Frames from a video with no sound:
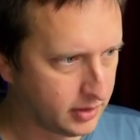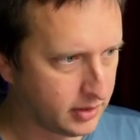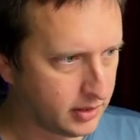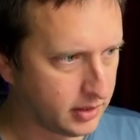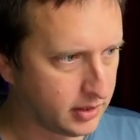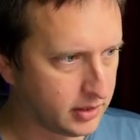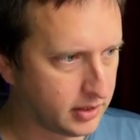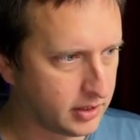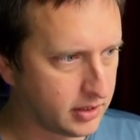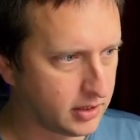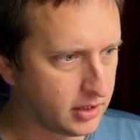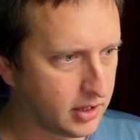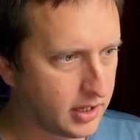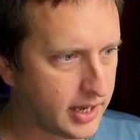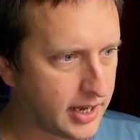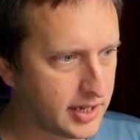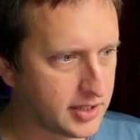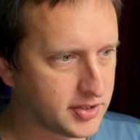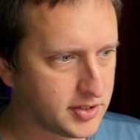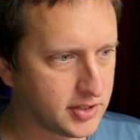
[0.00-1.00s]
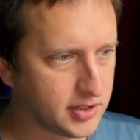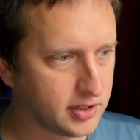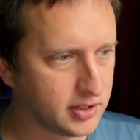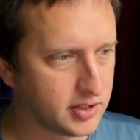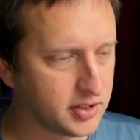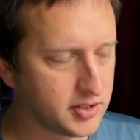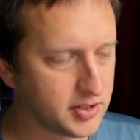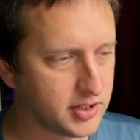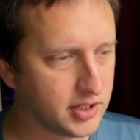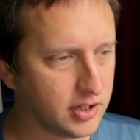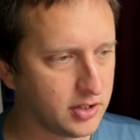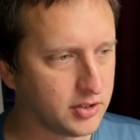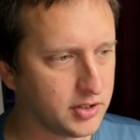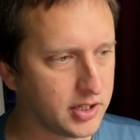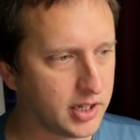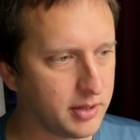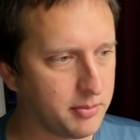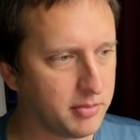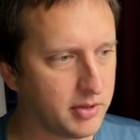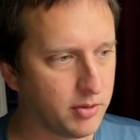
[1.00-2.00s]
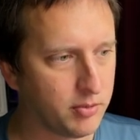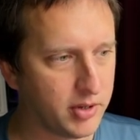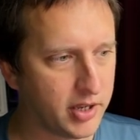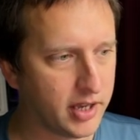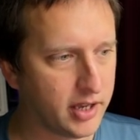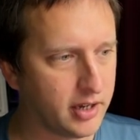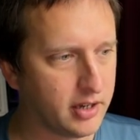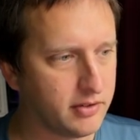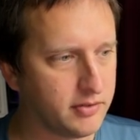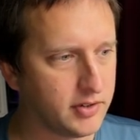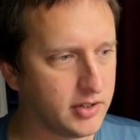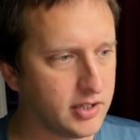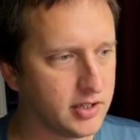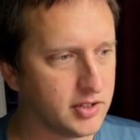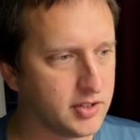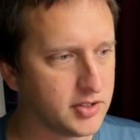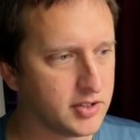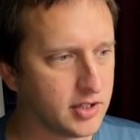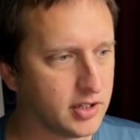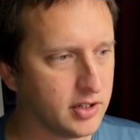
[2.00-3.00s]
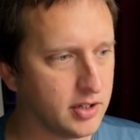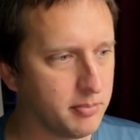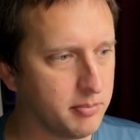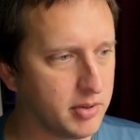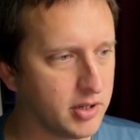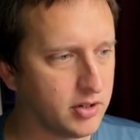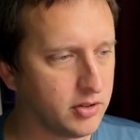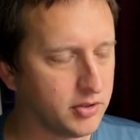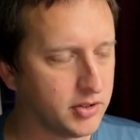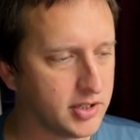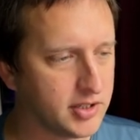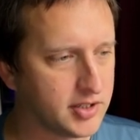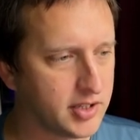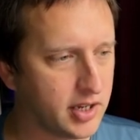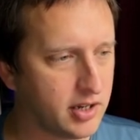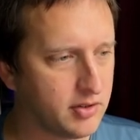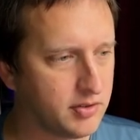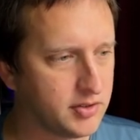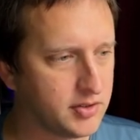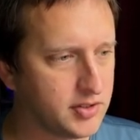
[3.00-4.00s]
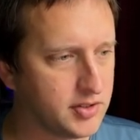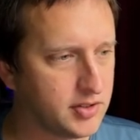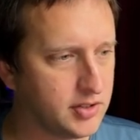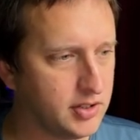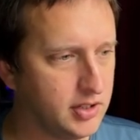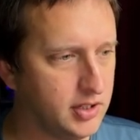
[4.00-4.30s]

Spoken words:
And then the last sale type that we have is bundle discounts.